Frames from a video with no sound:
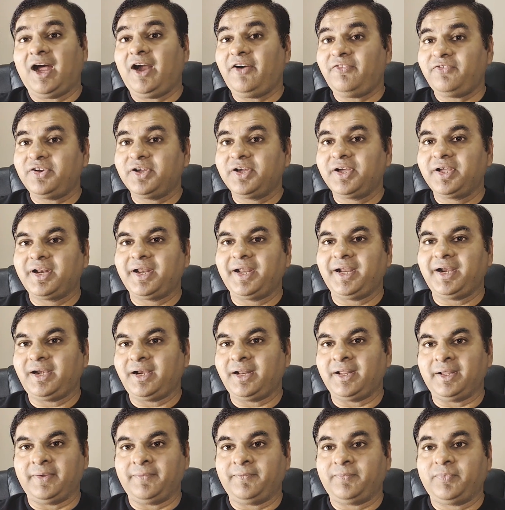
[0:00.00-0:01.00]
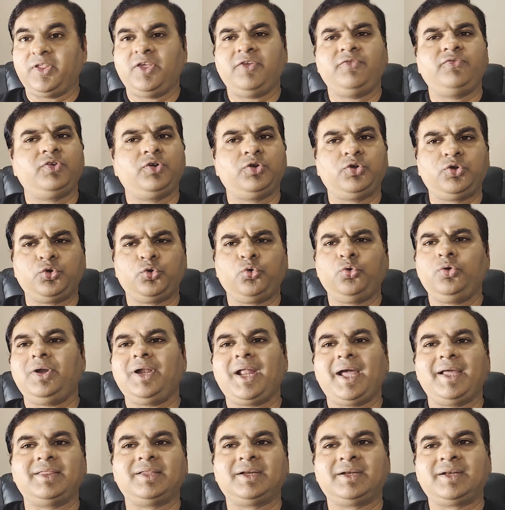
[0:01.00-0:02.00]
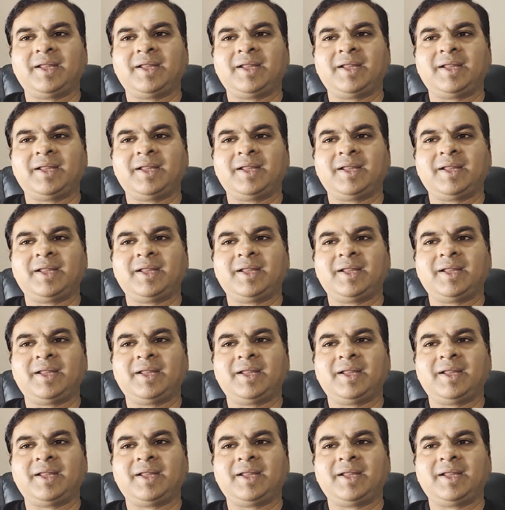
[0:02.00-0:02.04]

after creating, if you don't like the